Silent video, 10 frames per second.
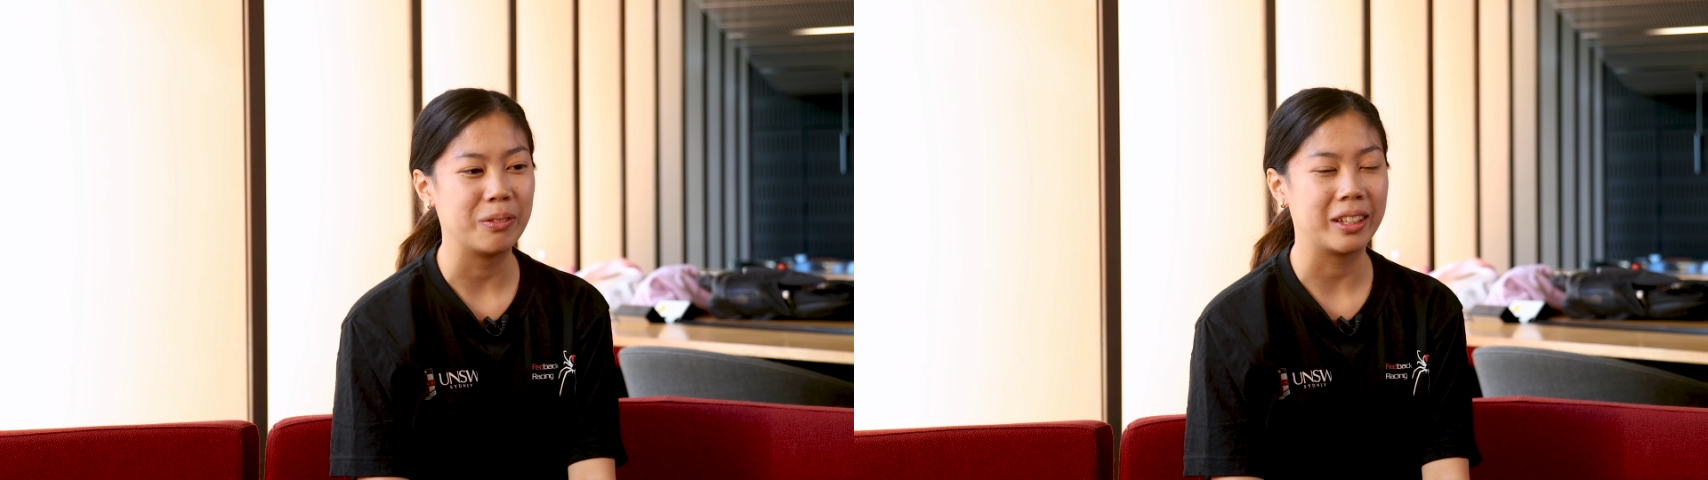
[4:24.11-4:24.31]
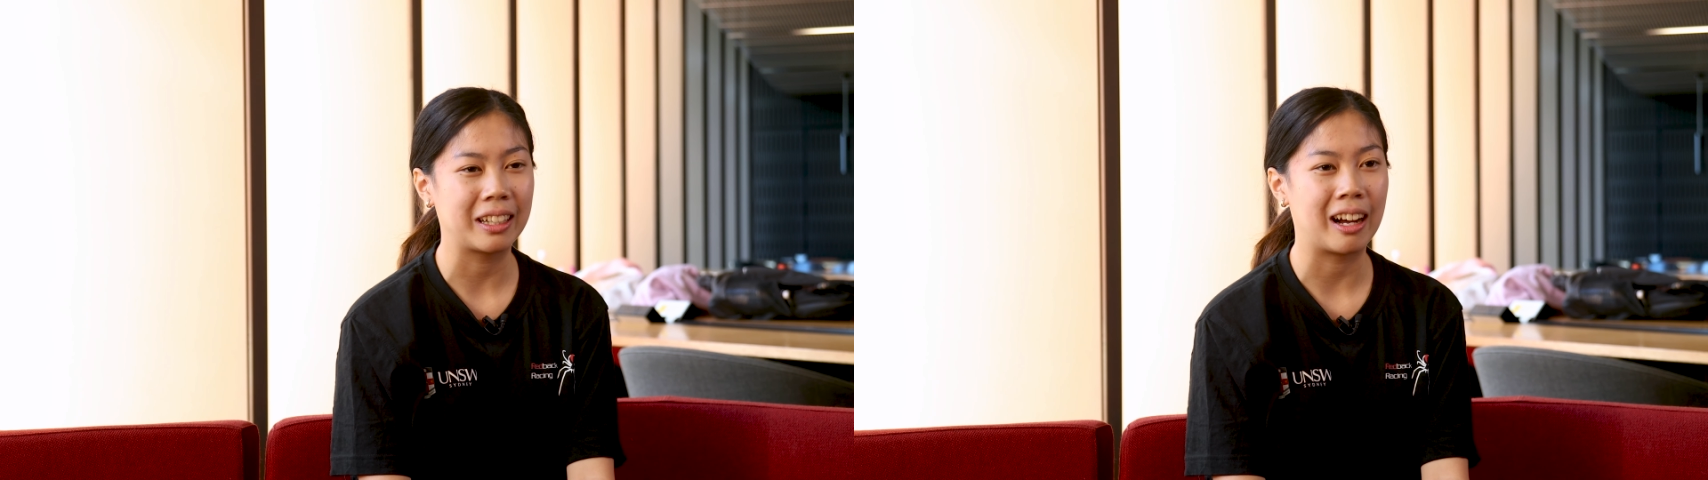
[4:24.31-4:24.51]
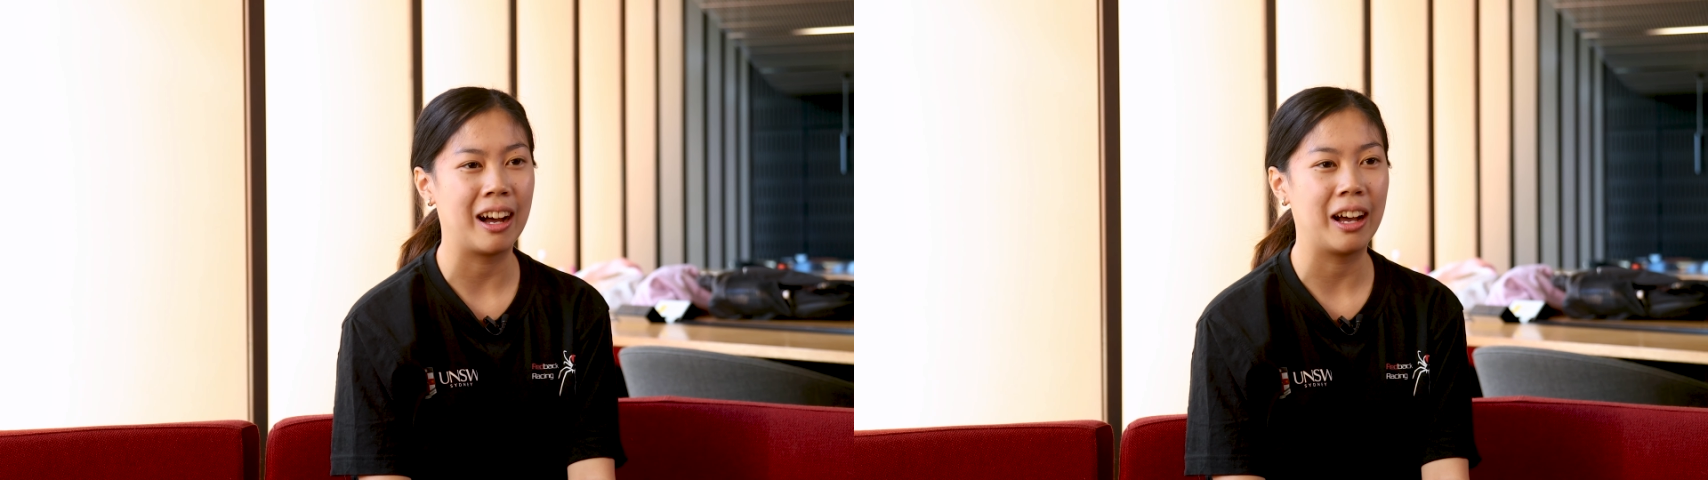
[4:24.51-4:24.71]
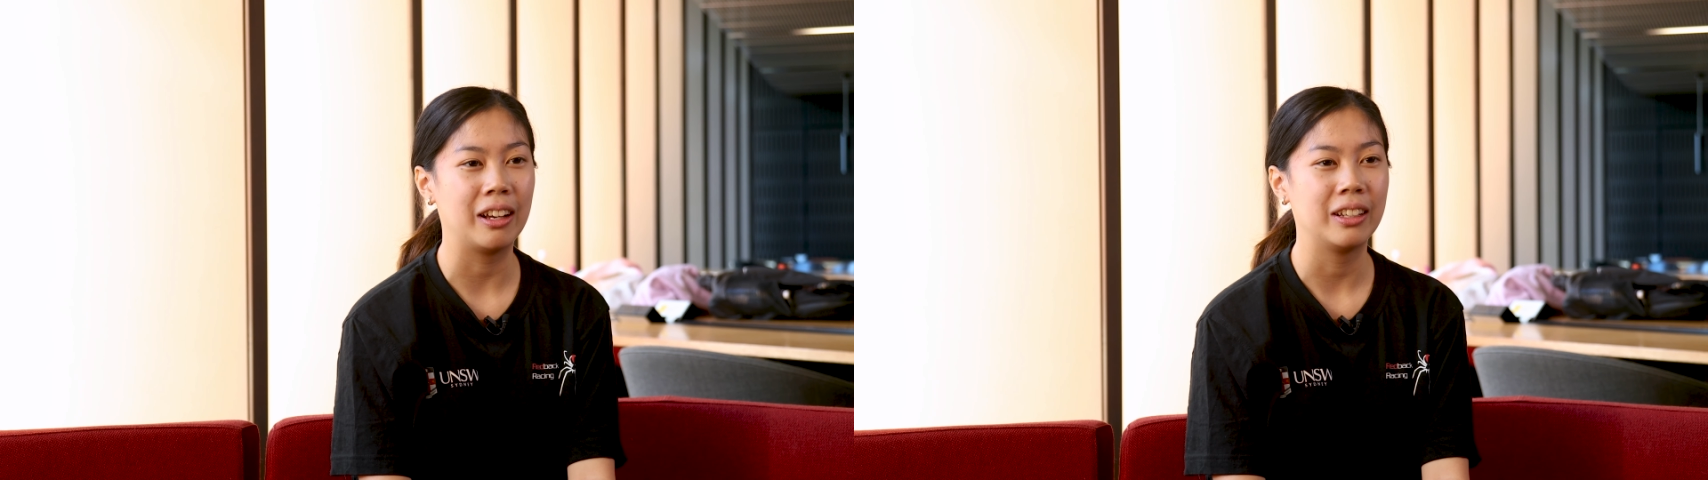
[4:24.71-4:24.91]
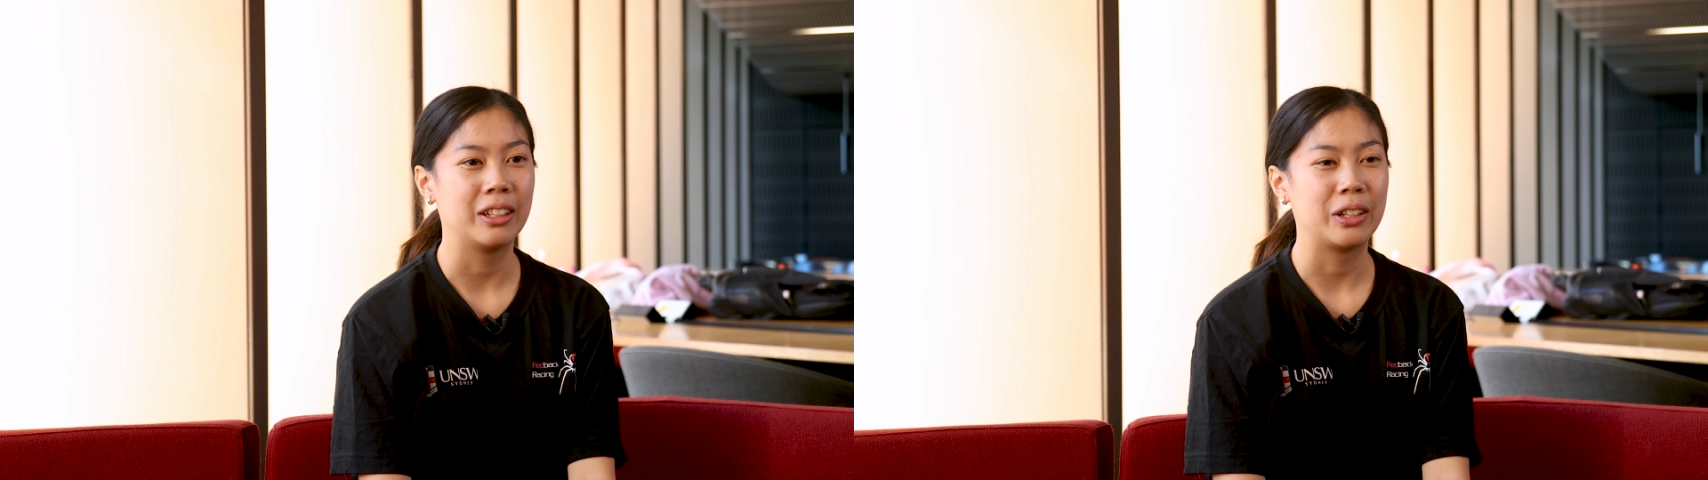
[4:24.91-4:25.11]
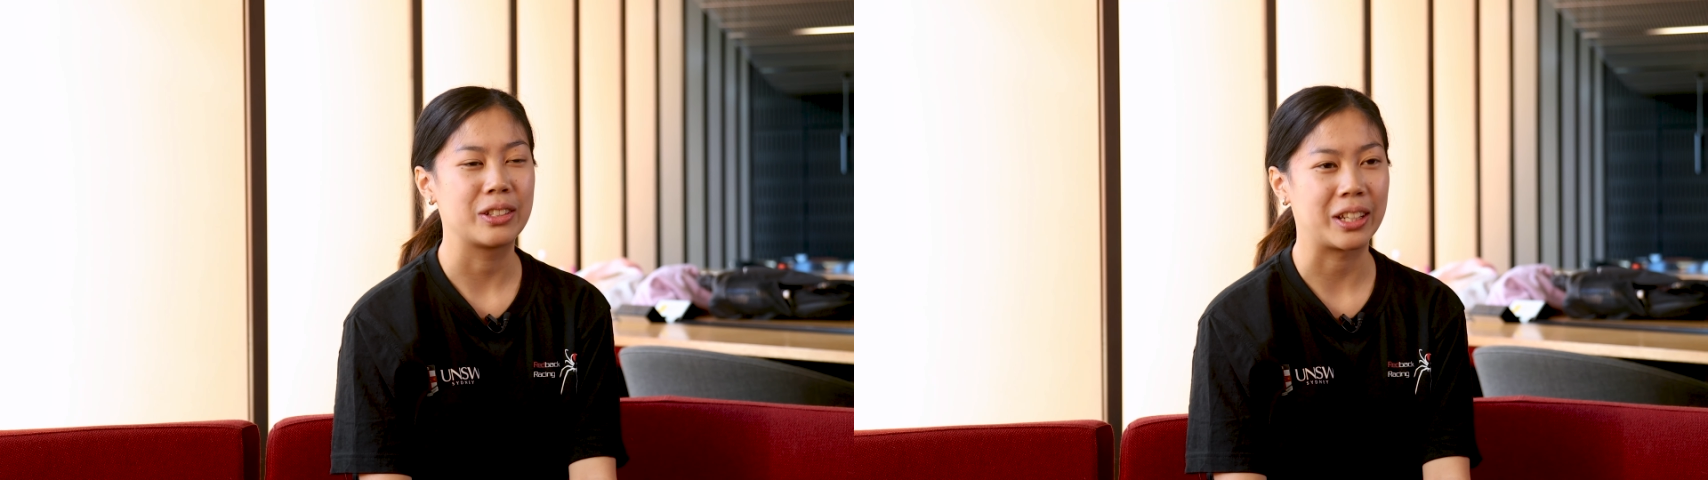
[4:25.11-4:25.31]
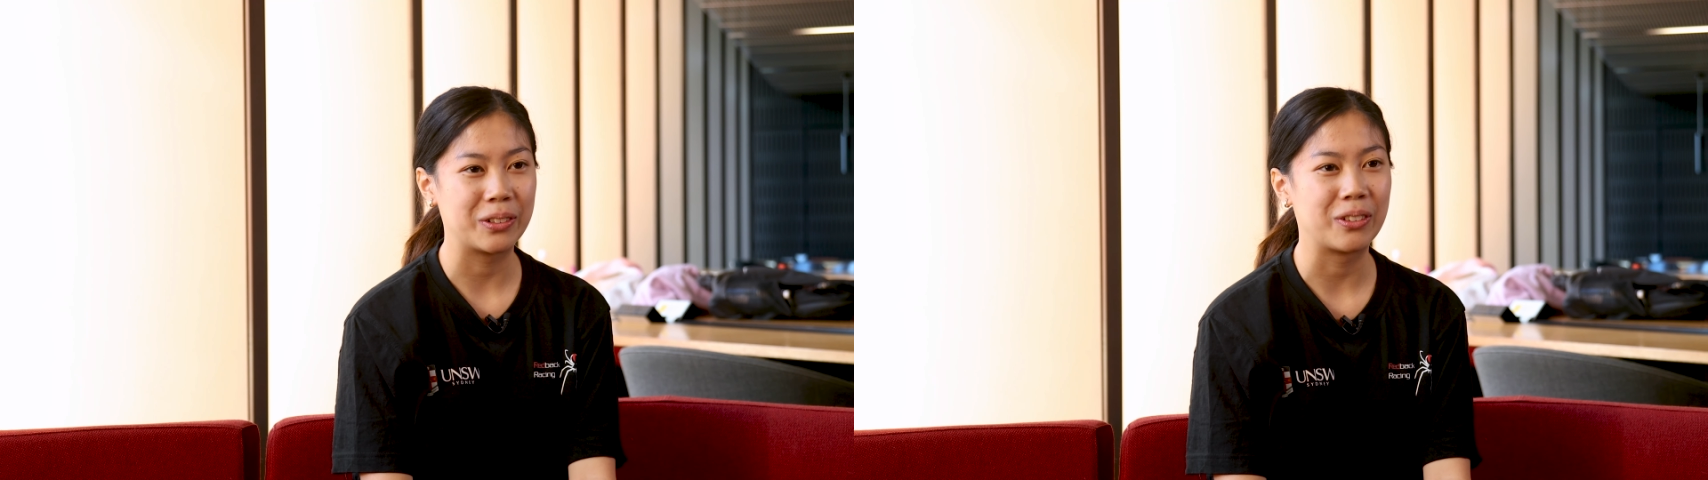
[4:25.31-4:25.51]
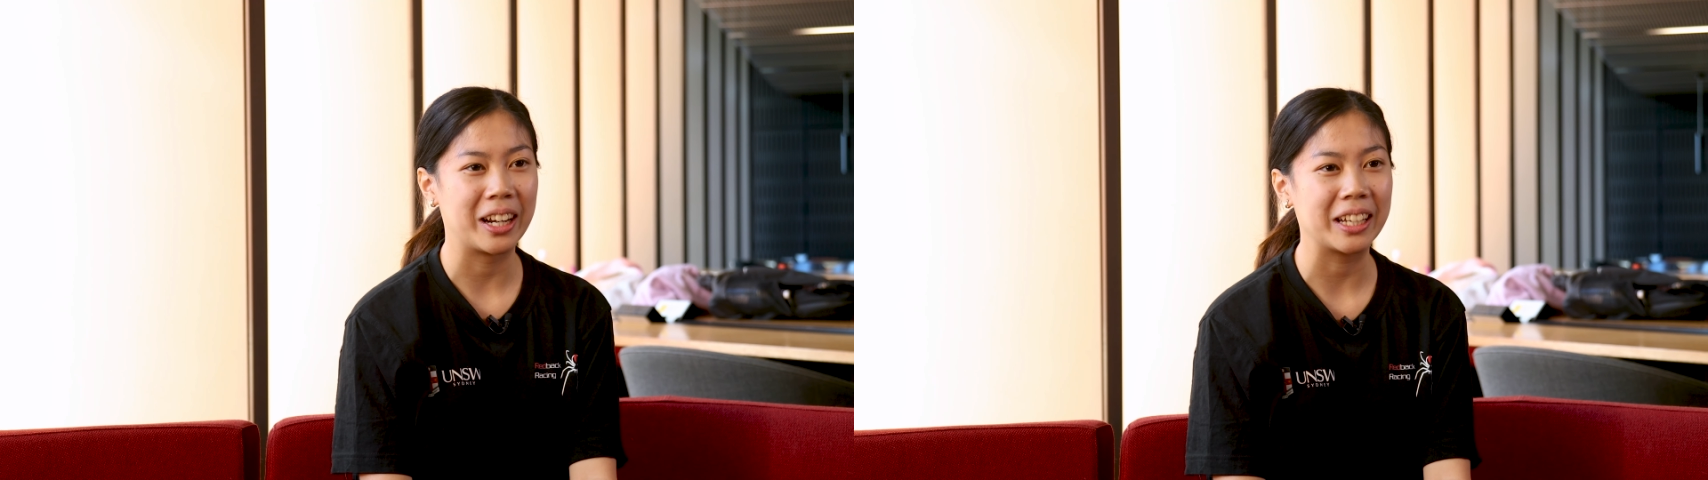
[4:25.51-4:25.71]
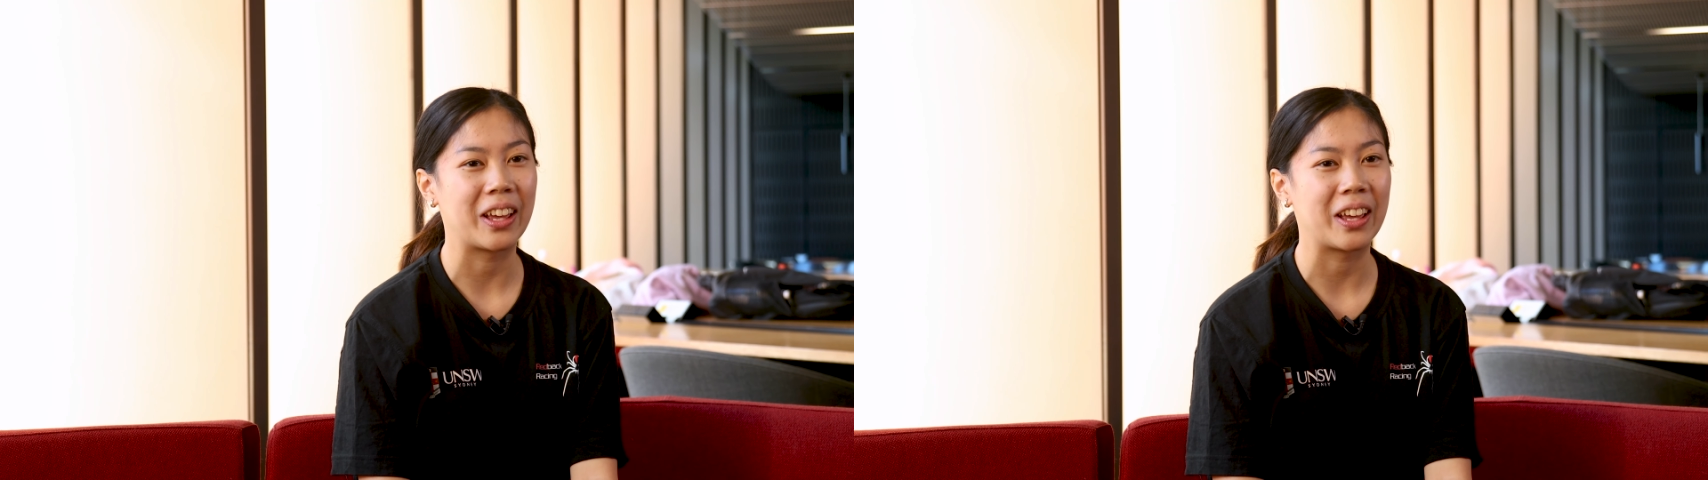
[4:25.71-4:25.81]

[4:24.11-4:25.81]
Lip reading: the car started running,